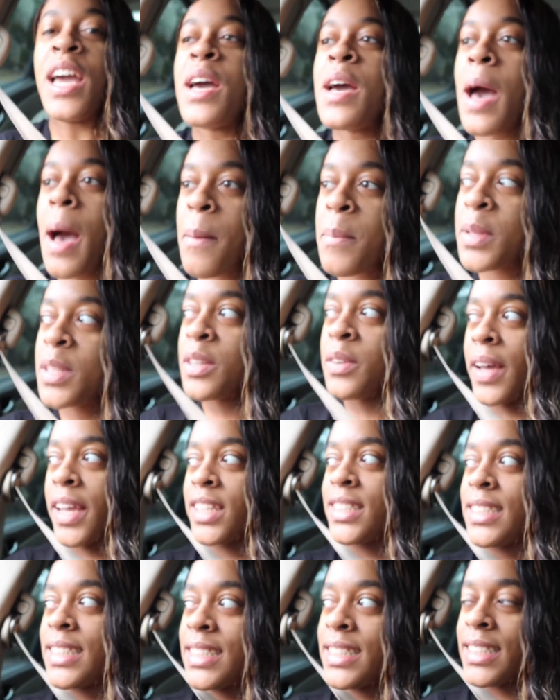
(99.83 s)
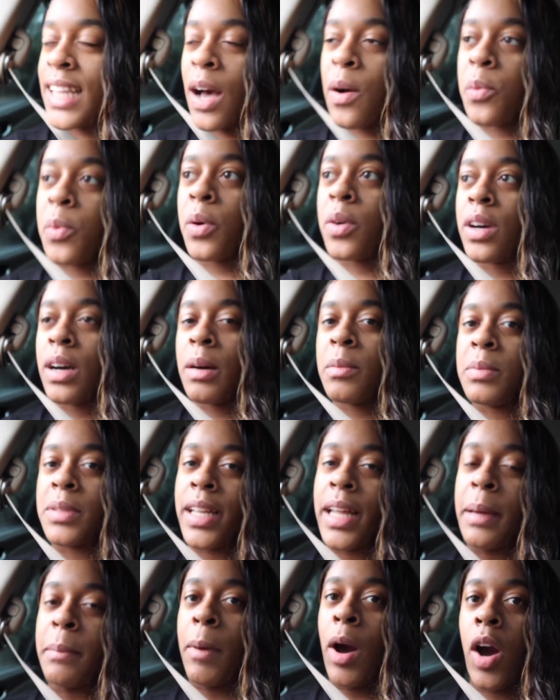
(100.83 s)
I'm a little anxious. I woke up with
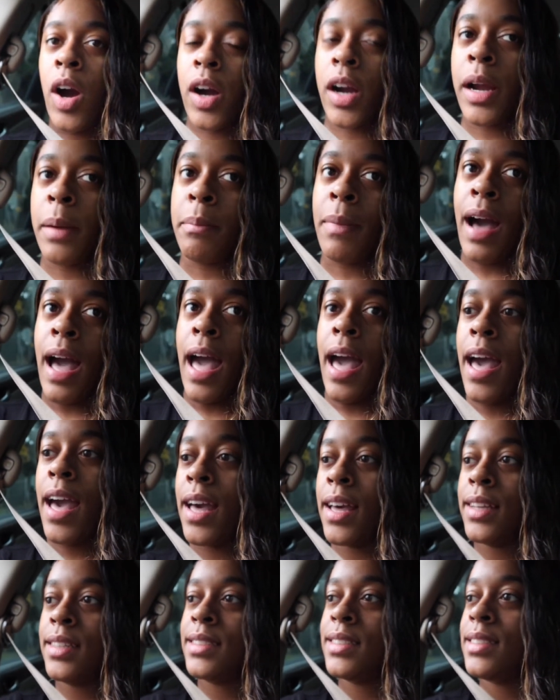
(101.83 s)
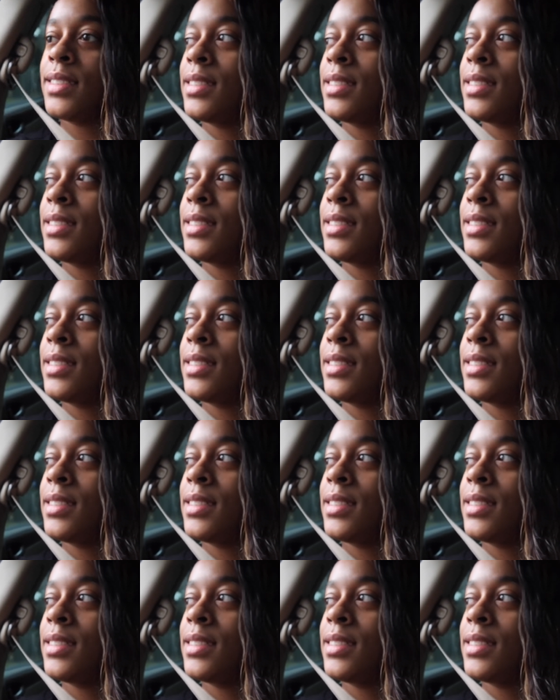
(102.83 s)
like my heart in my ass.